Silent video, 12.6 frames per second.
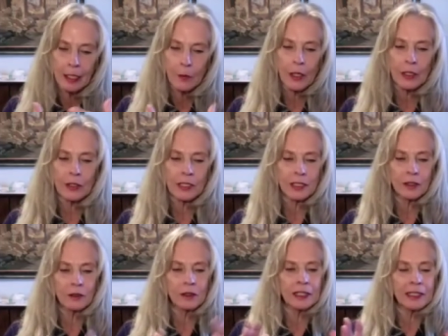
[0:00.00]
we are
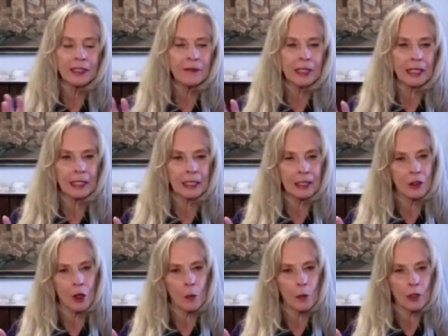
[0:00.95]
still living in
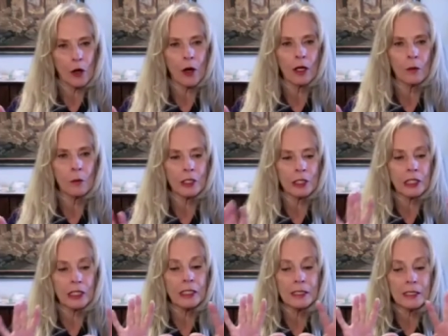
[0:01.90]
an open heart, which
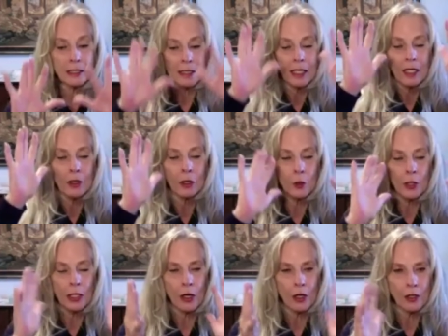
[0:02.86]
is who
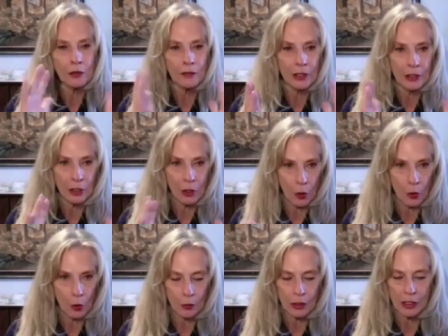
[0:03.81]
we are in the very
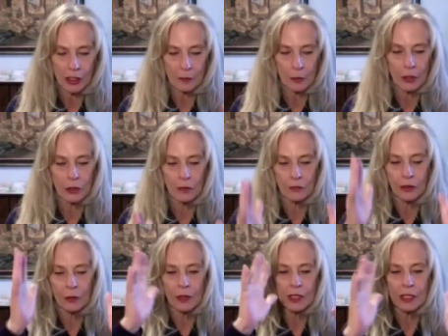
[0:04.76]
core, which is pure
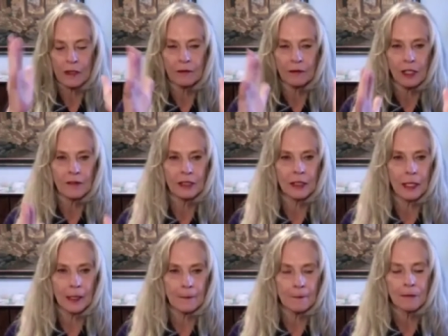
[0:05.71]
frequency of love and
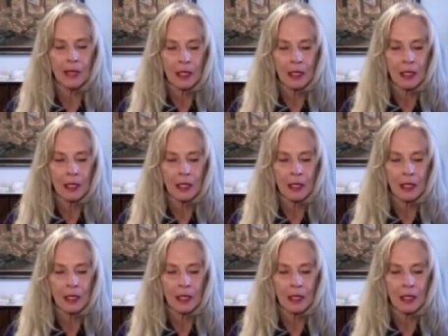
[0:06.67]
light.